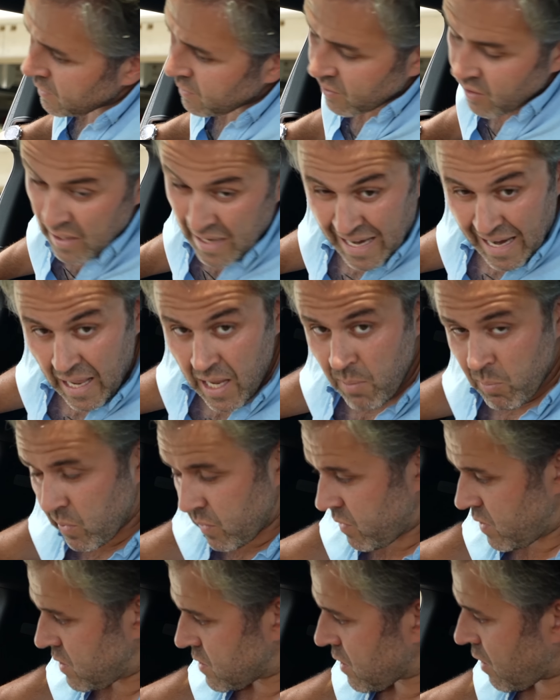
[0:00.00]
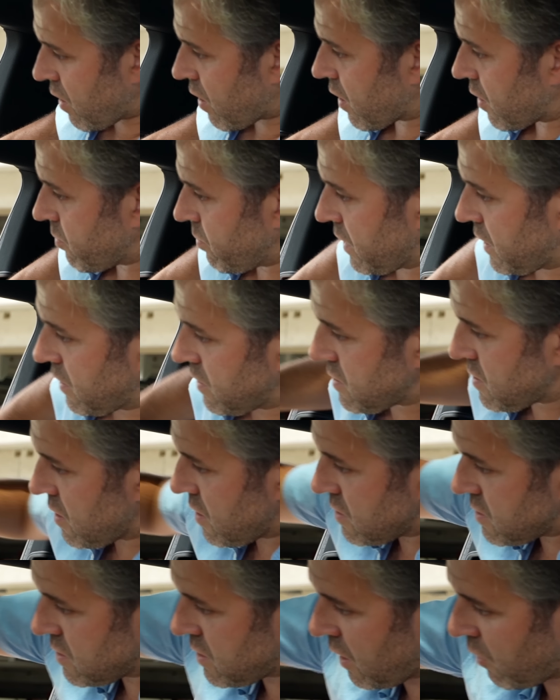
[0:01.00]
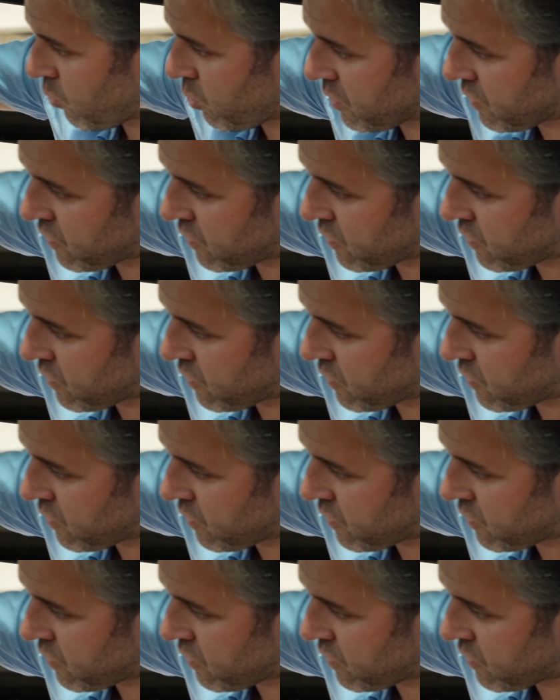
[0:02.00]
the name of this car because this thing will